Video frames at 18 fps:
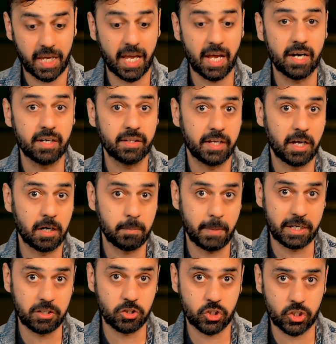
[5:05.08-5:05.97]
Here they are
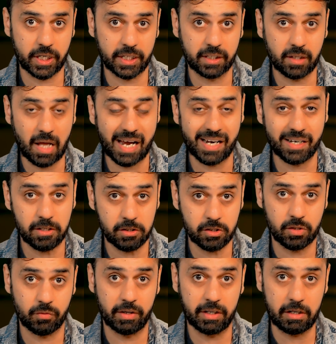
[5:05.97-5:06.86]
mentioning the
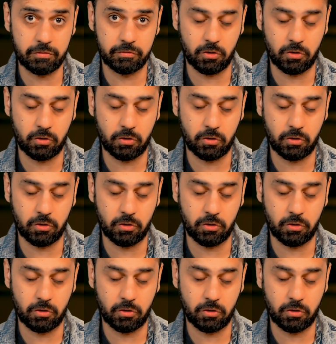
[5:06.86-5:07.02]
islands the very